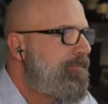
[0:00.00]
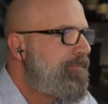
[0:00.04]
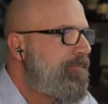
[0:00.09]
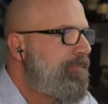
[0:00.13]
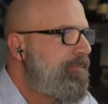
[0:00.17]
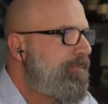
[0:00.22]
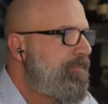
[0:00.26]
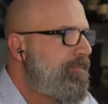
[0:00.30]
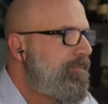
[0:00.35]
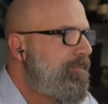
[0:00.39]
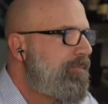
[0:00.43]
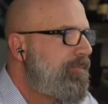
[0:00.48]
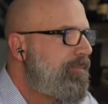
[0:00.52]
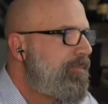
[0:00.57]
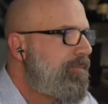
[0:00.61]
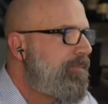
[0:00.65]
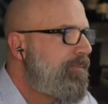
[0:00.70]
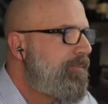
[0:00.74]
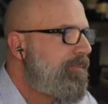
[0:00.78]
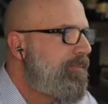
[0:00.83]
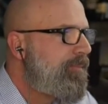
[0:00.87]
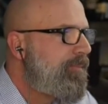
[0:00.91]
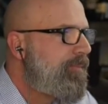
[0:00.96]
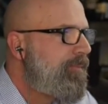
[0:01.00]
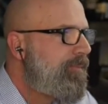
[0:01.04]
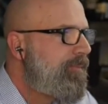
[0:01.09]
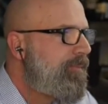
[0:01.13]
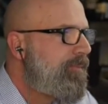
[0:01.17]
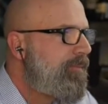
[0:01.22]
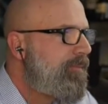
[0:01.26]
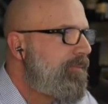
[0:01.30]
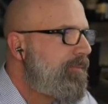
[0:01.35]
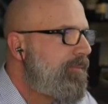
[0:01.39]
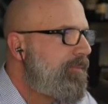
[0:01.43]

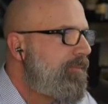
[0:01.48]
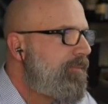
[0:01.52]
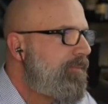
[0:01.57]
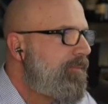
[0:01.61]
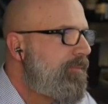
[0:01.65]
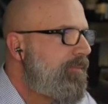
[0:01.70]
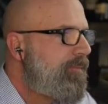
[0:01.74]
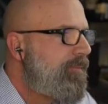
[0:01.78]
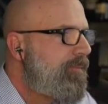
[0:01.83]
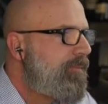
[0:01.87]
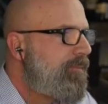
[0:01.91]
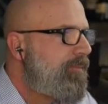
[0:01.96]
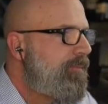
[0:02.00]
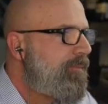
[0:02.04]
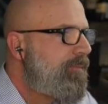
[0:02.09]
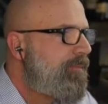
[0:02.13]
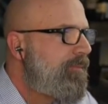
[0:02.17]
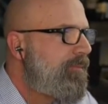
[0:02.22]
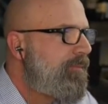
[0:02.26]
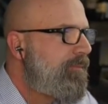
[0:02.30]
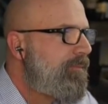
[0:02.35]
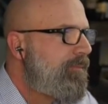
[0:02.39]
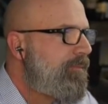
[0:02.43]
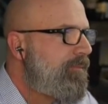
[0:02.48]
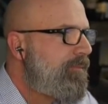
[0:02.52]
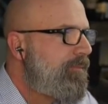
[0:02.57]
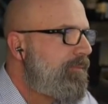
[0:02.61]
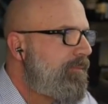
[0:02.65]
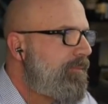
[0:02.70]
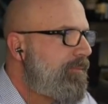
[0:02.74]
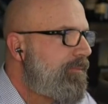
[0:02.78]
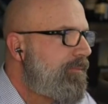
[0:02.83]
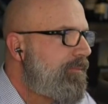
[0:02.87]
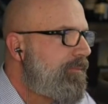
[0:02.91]

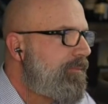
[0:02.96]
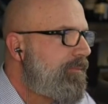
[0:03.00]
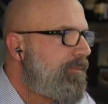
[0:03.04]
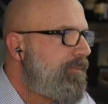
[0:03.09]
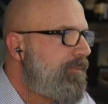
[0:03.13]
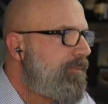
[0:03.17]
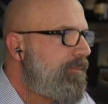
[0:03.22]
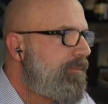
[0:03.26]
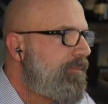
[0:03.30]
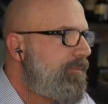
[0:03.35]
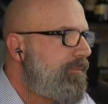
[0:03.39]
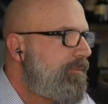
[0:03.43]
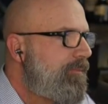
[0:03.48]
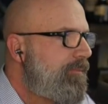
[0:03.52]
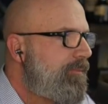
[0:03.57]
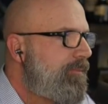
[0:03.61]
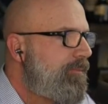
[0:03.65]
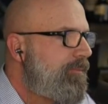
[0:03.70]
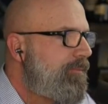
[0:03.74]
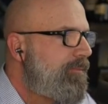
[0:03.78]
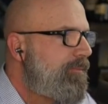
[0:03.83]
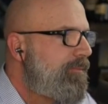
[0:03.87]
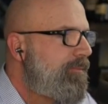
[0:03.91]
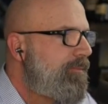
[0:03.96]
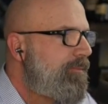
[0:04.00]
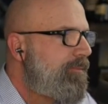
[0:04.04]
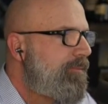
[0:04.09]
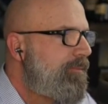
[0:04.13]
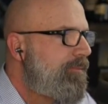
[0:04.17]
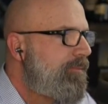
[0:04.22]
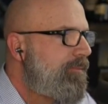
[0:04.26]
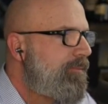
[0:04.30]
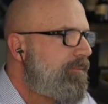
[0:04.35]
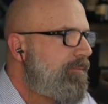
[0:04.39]

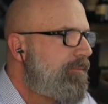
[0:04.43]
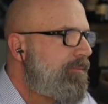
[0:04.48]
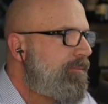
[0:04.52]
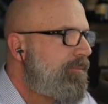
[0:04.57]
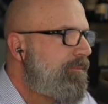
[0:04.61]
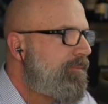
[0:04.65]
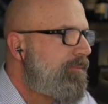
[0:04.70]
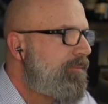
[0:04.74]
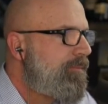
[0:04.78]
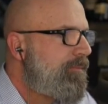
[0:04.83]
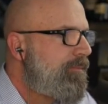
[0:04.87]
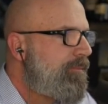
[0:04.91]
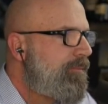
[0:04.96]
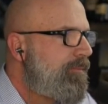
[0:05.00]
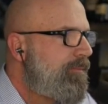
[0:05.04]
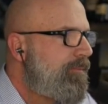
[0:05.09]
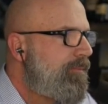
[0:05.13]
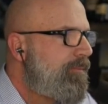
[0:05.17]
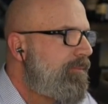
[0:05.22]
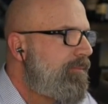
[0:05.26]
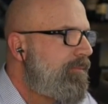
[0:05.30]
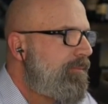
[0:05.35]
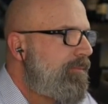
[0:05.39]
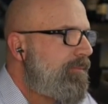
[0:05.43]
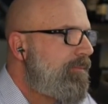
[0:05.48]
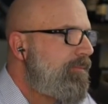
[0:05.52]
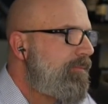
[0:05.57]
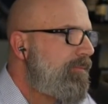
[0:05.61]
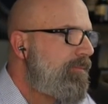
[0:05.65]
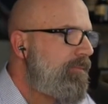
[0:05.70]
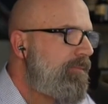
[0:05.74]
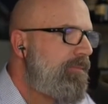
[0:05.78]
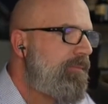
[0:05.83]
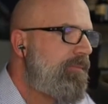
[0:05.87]

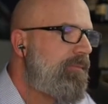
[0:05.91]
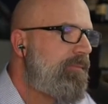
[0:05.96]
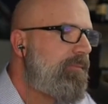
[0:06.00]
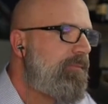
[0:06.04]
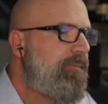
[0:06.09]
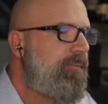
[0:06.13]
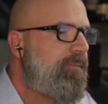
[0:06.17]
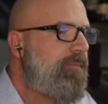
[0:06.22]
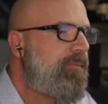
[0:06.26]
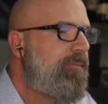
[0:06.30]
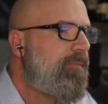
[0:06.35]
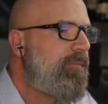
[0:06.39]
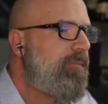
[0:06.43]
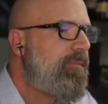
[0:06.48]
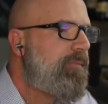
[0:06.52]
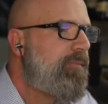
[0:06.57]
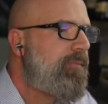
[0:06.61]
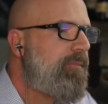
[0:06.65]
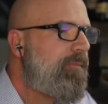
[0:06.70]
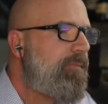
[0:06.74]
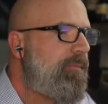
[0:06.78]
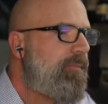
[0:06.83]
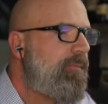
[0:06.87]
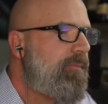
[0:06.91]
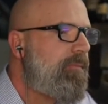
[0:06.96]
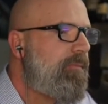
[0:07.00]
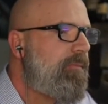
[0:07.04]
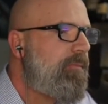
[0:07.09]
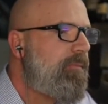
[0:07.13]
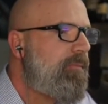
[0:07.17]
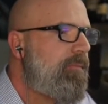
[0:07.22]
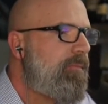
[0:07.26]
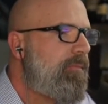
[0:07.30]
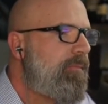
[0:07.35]

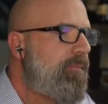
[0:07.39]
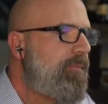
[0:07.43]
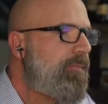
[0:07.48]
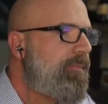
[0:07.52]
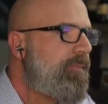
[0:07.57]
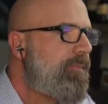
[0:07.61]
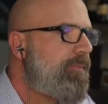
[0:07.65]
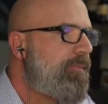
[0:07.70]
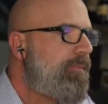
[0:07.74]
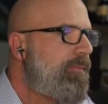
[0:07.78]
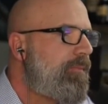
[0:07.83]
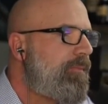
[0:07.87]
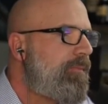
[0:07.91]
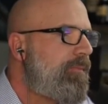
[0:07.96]
(silent)